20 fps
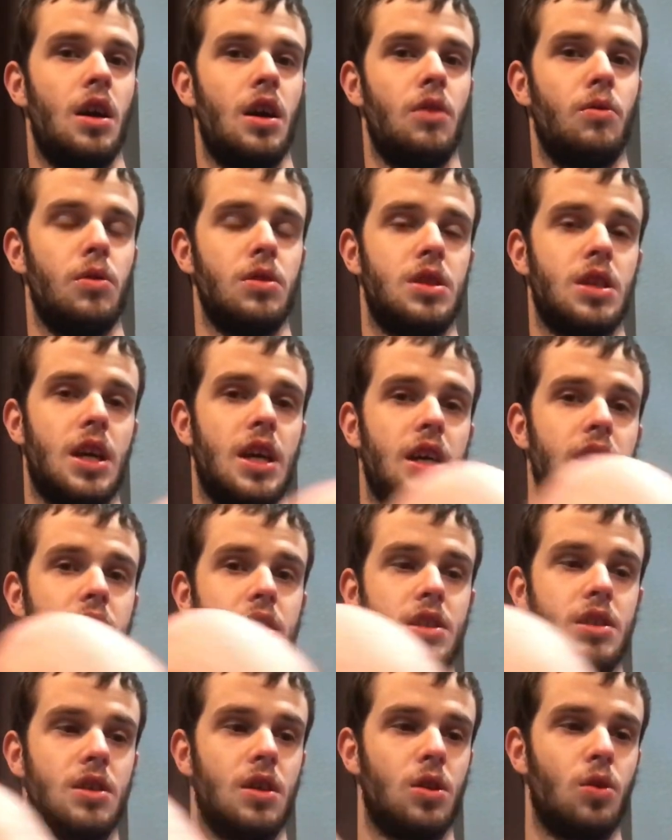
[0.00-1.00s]
Once again,
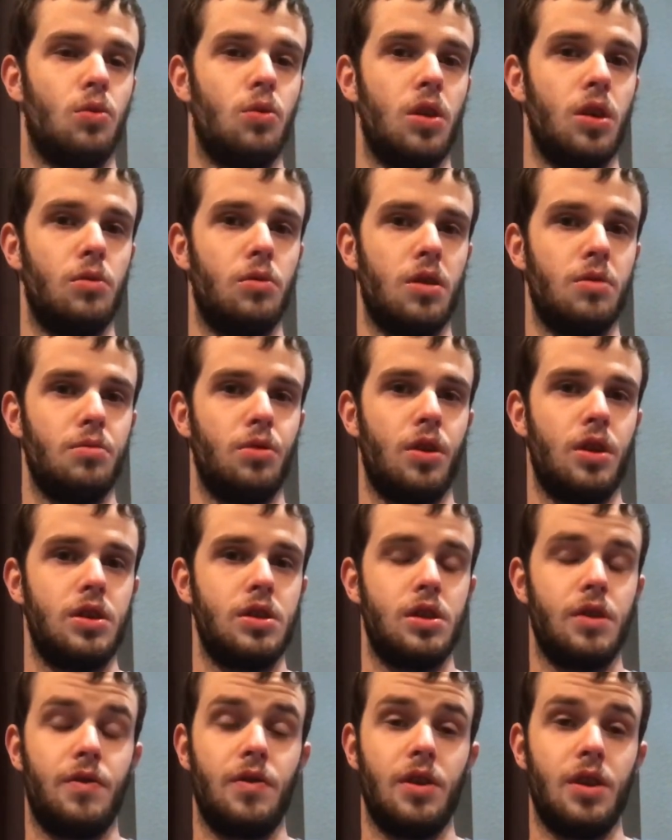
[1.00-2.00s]
this is a 21
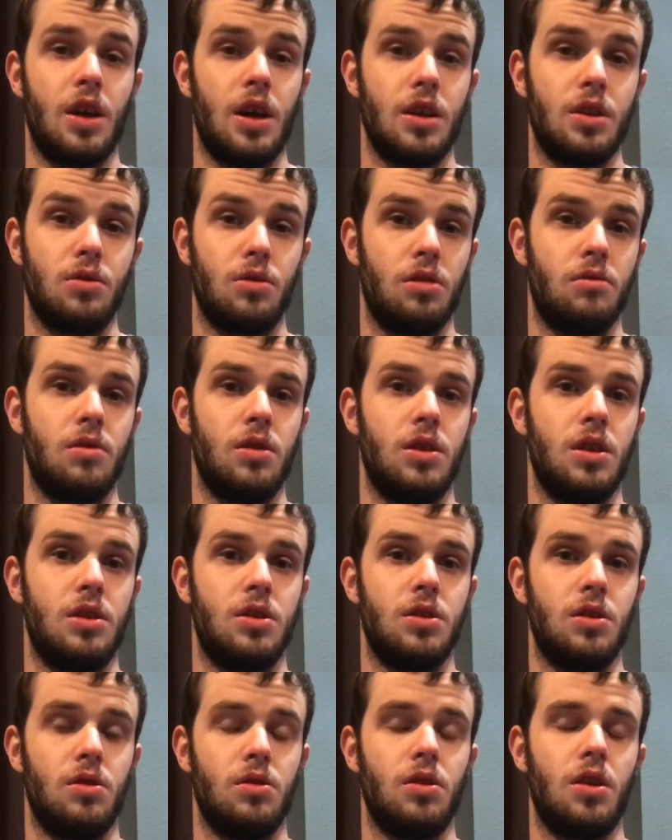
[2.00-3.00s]
plus. If you're not 21
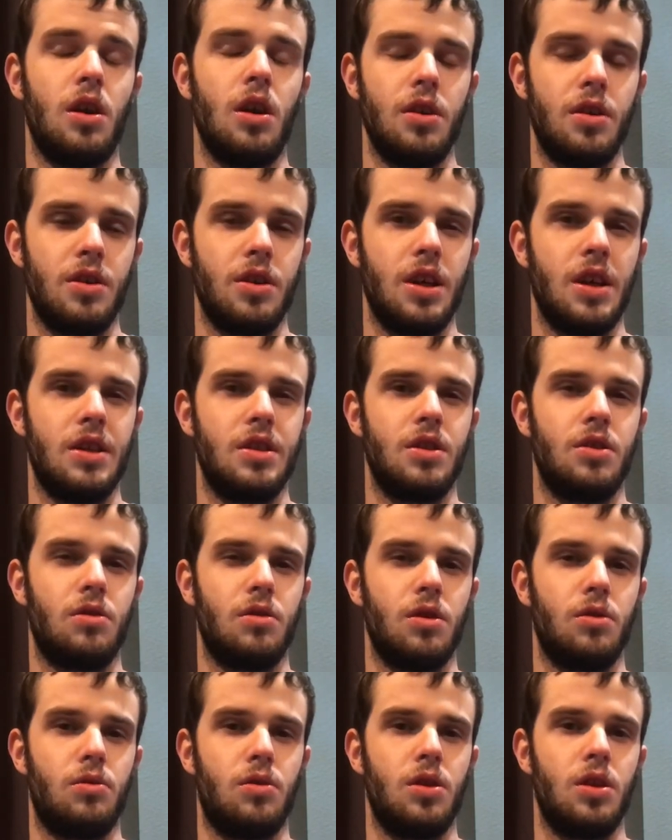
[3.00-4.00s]
years old, under the age of
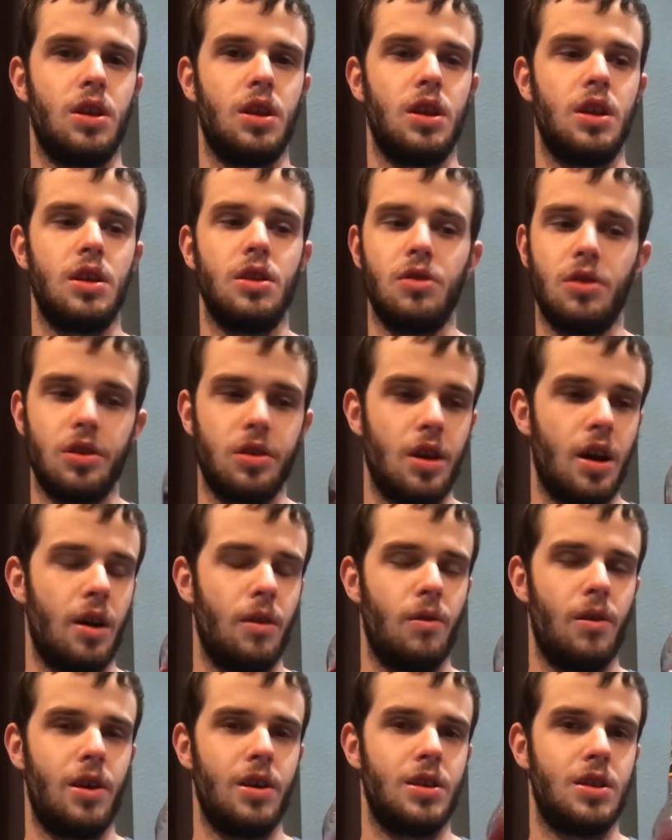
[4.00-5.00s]
21, you
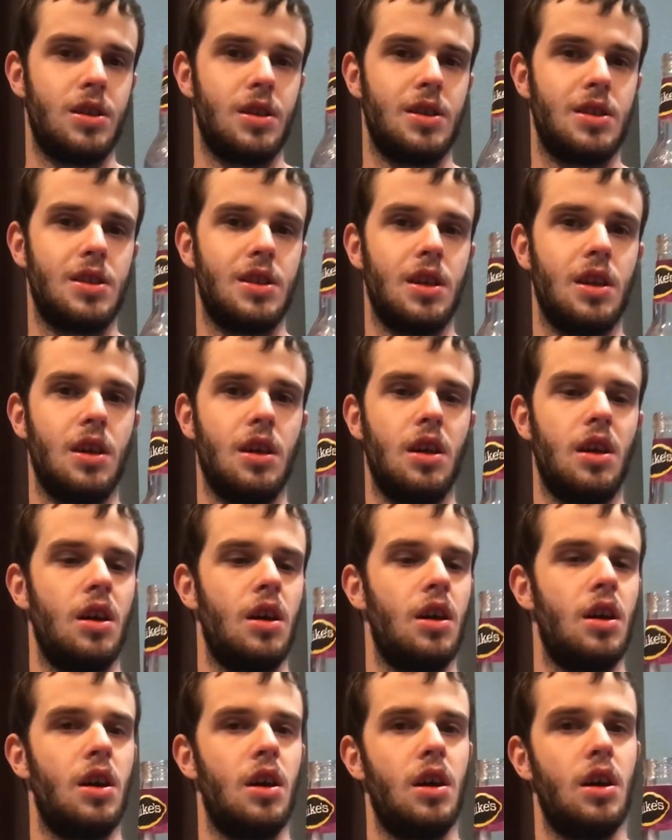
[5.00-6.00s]
cannot watch this.
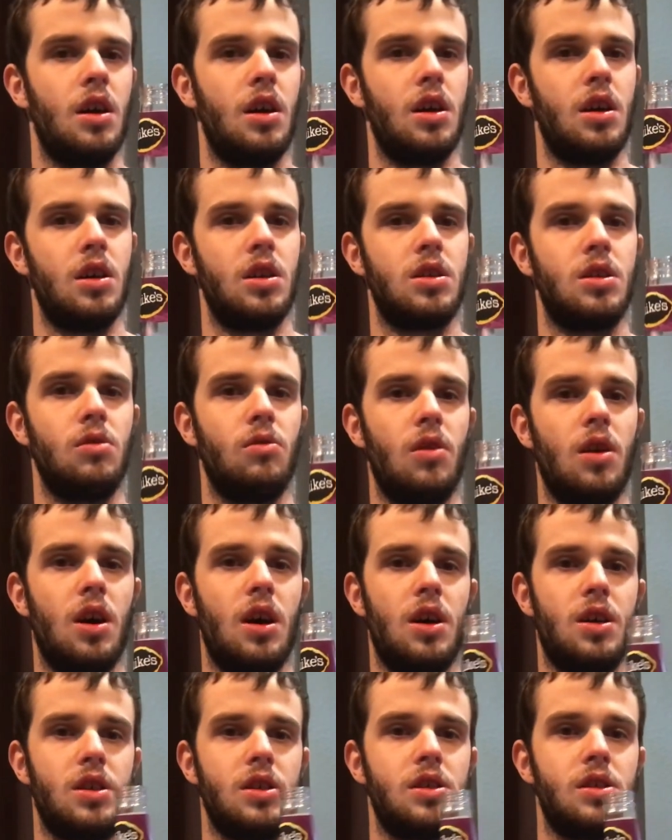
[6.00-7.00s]
So
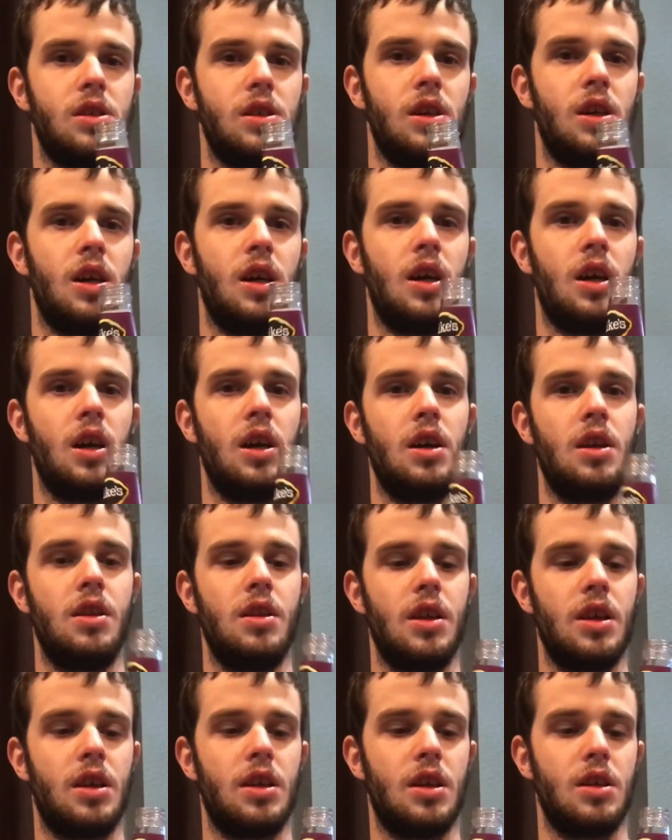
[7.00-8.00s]
honestly,
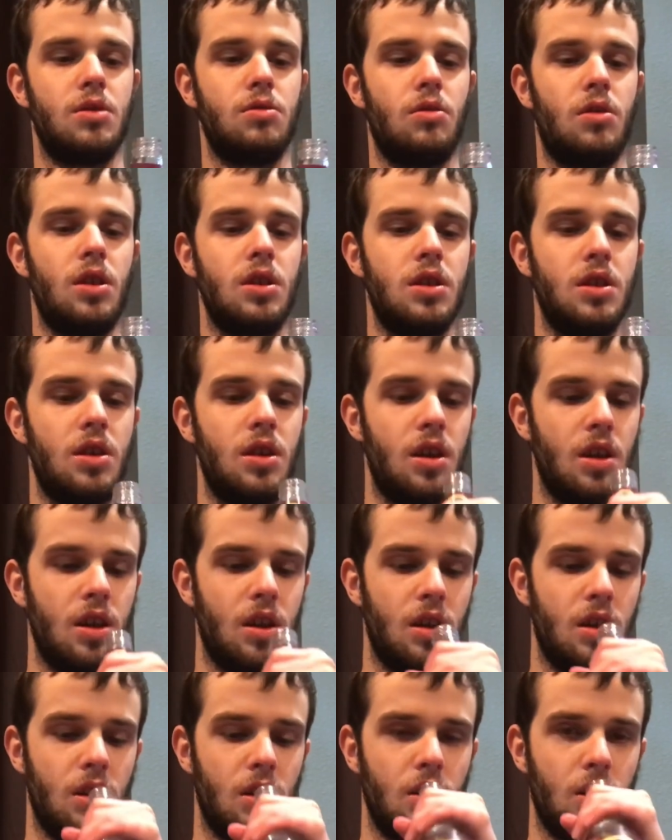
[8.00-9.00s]
thank you guys for watching.
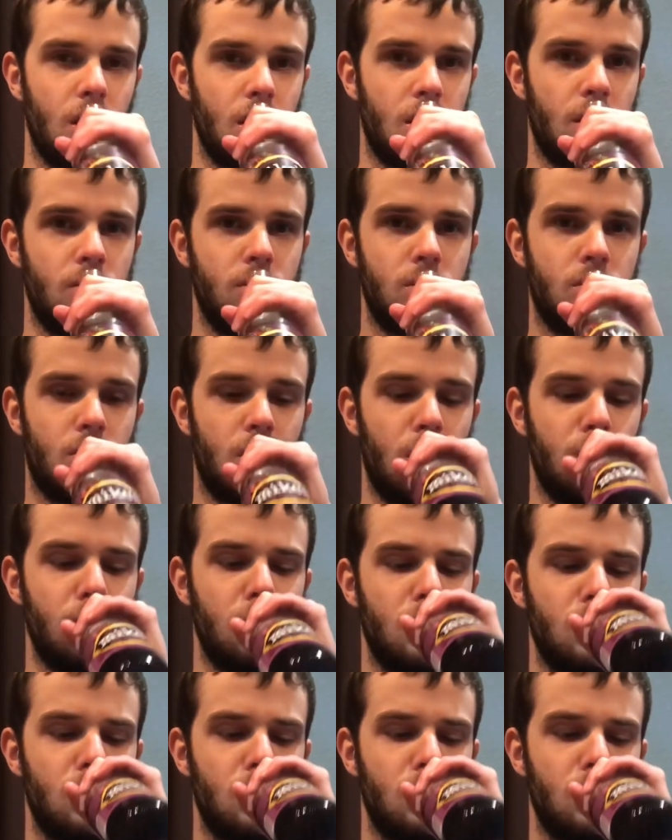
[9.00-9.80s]
Like, comment, subscribe.